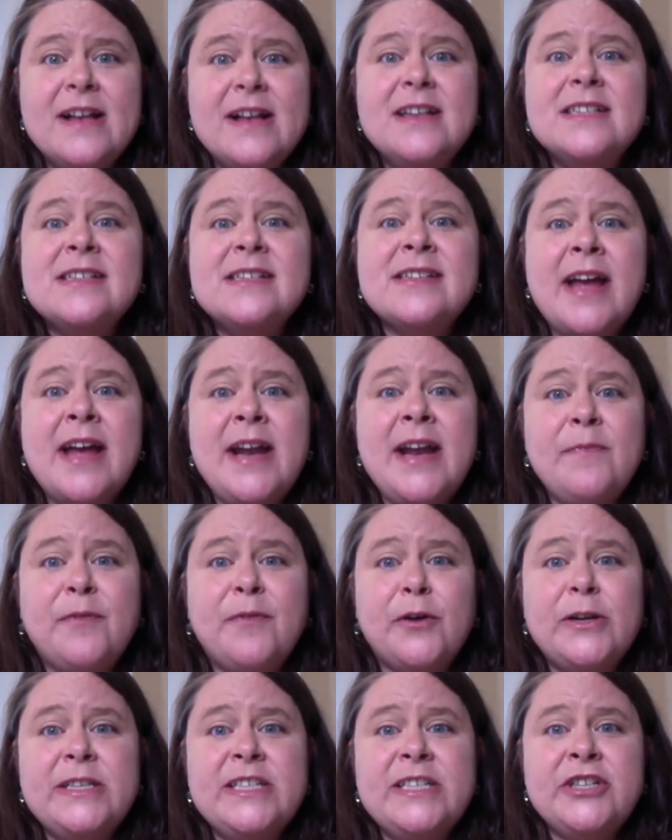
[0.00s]
Sign up
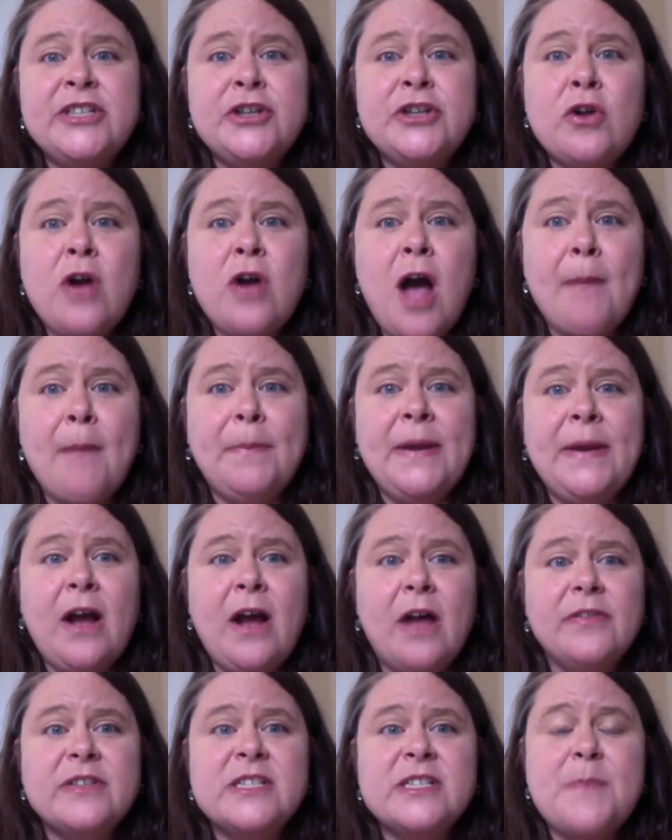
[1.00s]
for a digital copy
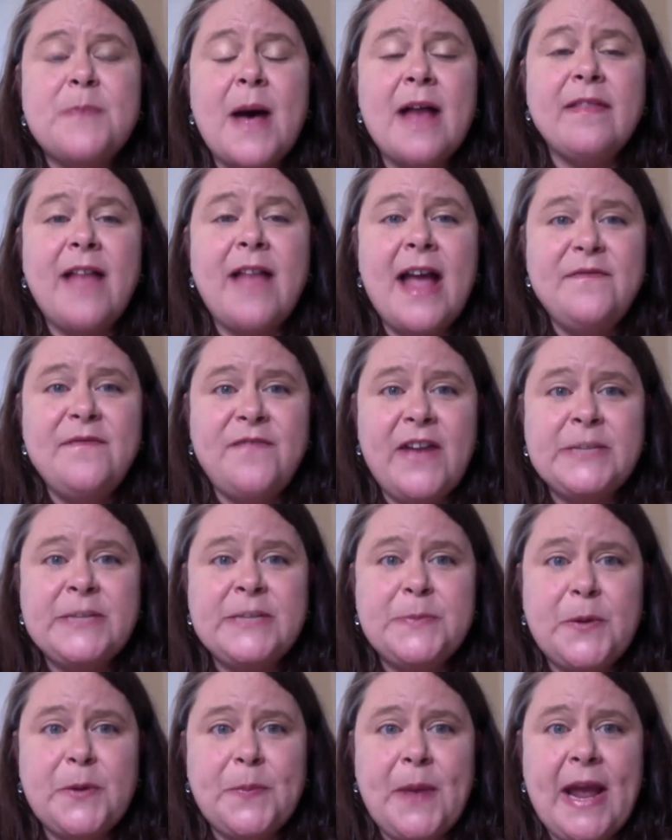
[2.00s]
on the Spotlight
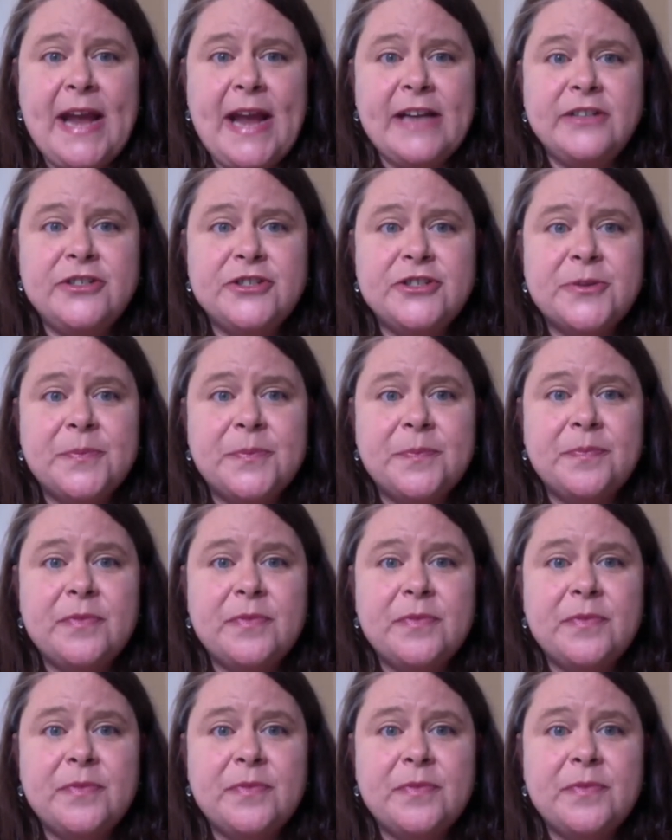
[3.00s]
Facebook page.